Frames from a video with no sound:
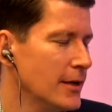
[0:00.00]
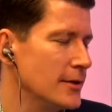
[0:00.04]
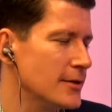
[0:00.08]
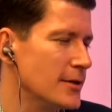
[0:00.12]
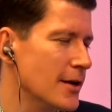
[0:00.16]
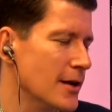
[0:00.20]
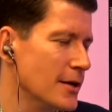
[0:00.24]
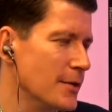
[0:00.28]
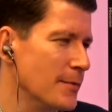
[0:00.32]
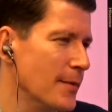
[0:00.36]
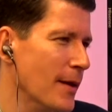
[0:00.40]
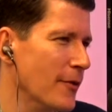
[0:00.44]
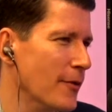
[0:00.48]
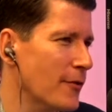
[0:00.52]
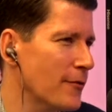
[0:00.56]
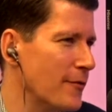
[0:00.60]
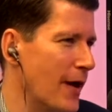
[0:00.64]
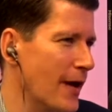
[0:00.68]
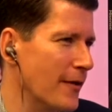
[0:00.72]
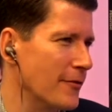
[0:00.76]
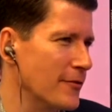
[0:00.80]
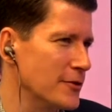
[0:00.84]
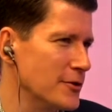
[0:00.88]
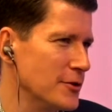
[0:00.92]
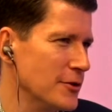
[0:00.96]
And you talked about the
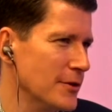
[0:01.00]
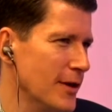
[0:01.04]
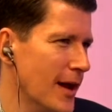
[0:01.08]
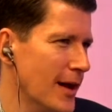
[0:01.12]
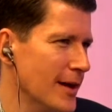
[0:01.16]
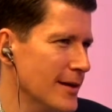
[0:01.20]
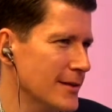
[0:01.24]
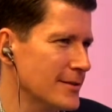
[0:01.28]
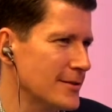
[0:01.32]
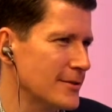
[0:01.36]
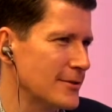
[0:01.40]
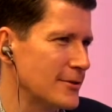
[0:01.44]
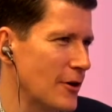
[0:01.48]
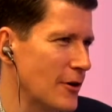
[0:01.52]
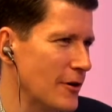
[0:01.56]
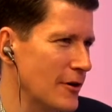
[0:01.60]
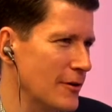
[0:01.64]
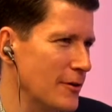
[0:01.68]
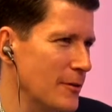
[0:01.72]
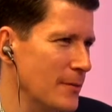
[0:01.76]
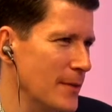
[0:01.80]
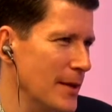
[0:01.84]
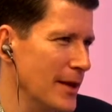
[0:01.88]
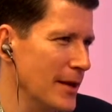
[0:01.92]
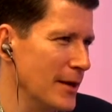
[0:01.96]
fact that you guys
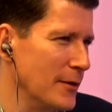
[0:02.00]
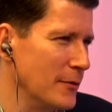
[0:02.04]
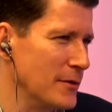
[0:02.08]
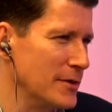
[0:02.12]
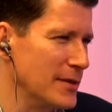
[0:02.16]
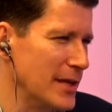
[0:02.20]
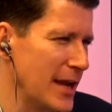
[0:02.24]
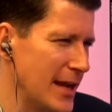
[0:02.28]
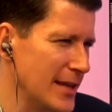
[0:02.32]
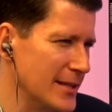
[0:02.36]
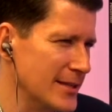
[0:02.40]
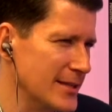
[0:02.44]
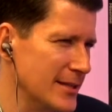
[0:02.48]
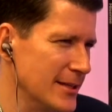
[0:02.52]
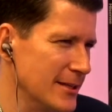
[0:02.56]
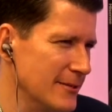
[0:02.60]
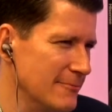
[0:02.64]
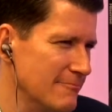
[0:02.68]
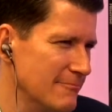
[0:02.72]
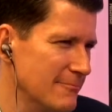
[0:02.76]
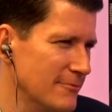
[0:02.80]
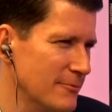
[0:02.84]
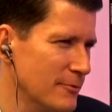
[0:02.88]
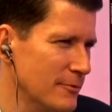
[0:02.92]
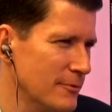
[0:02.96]
started at the beginning with
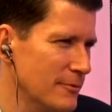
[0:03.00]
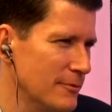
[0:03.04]
dancing.